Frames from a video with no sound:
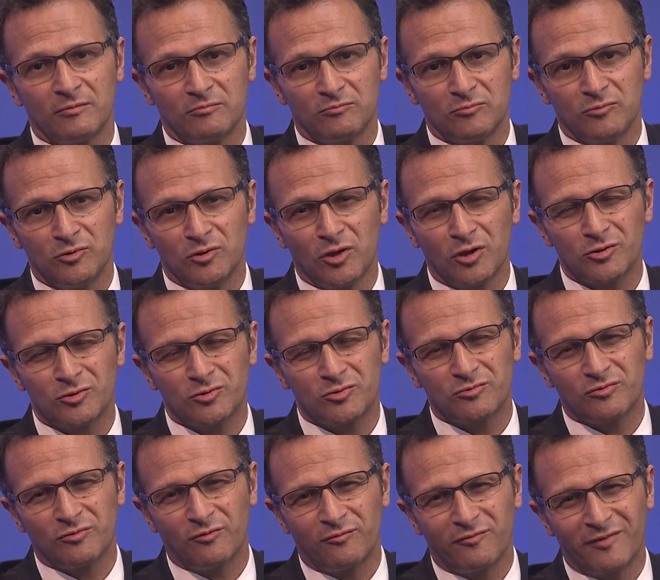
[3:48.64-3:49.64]
not
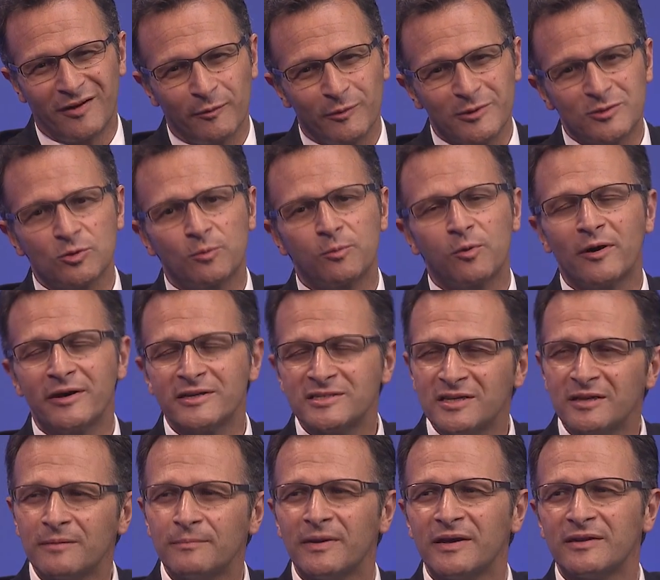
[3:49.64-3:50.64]
very
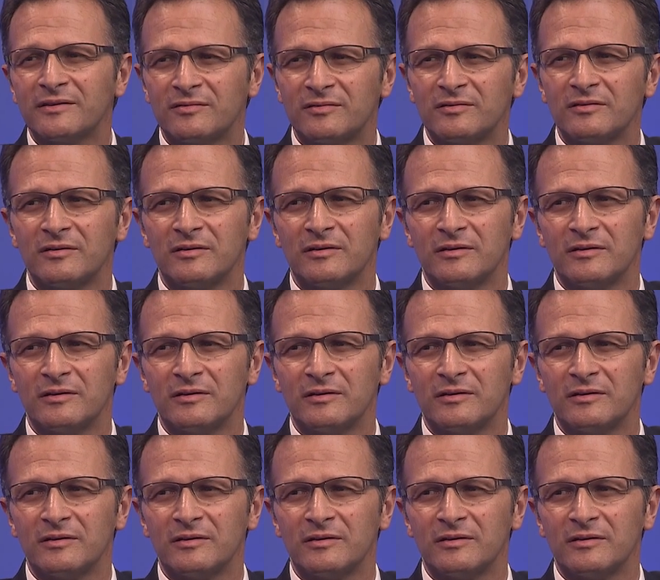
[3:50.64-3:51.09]
surprising, but